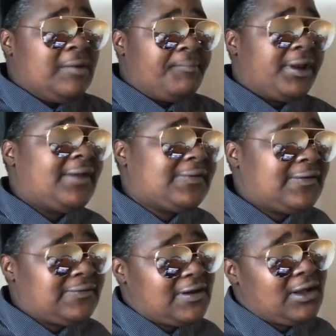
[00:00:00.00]
But as I
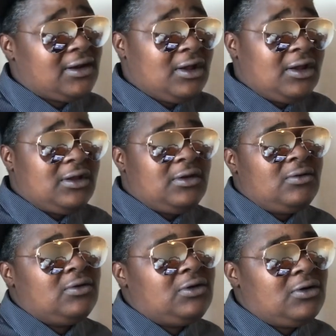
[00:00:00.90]
said,
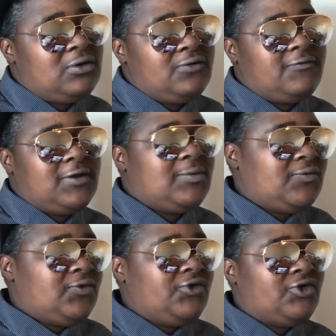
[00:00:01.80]
Loco Coco fam,
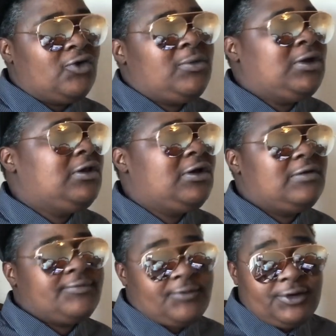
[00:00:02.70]
if you show me love,
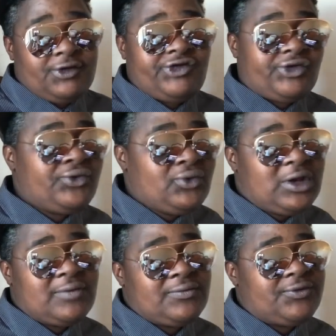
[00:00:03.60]
I'm going to show you
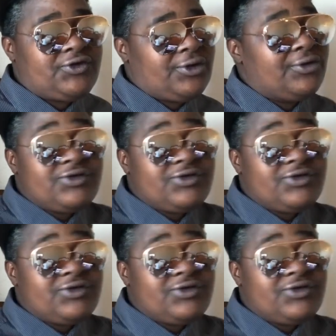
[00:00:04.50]
love in return.